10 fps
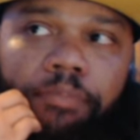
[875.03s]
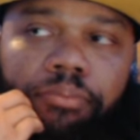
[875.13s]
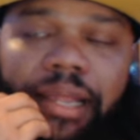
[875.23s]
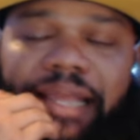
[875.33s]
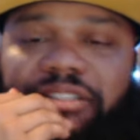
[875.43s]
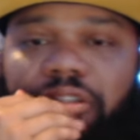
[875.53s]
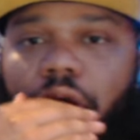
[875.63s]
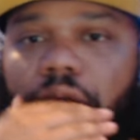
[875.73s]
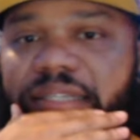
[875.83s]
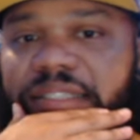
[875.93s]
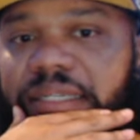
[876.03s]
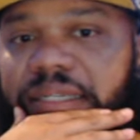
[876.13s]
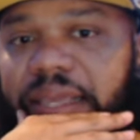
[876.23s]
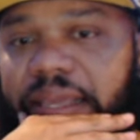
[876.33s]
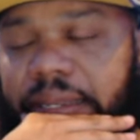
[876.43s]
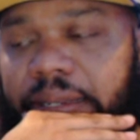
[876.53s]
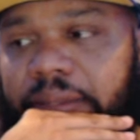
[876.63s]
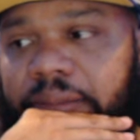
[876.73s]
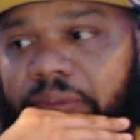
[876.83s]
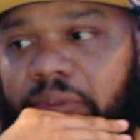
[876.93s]
play as long as he did.
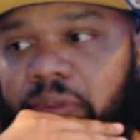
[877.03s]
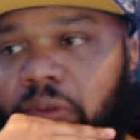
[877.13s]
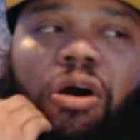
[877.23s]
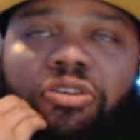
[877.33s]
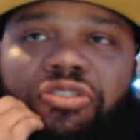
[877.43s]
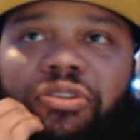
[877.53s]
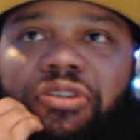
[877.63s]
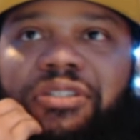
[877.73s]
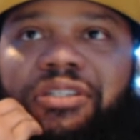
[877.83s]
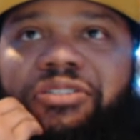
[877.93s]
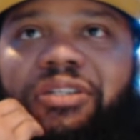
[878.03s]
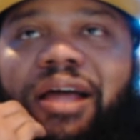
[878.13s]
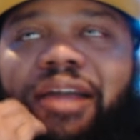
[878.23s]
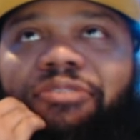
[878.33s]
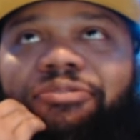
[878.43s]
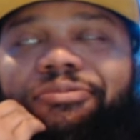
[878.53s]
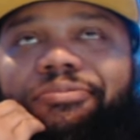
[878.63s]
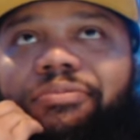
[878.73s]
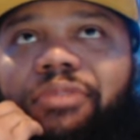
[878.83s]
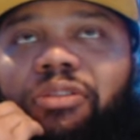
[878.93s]
Also, there's a lot of
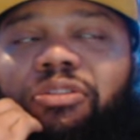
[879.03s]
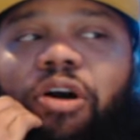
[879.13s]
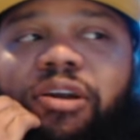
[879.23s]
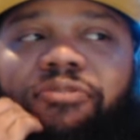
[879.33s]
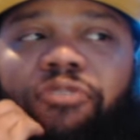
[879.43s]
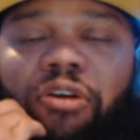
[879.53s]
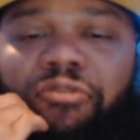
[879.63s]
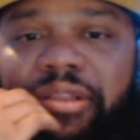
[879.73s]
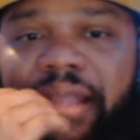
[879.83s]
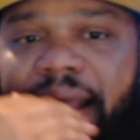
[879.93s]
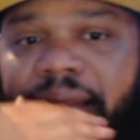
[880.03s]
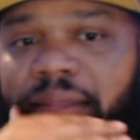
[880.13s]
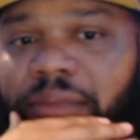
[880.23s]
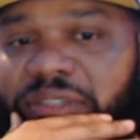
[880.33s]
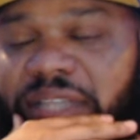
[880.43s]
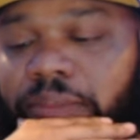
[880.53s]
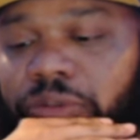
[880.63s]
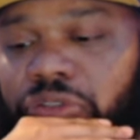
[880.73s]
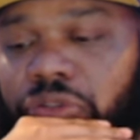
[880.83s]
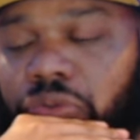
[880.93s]
luck involved with that. He was
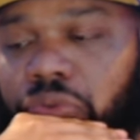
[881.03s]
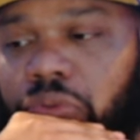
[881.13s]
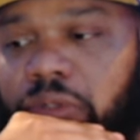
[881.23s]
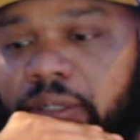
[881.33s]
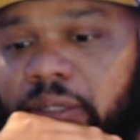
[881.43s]
able to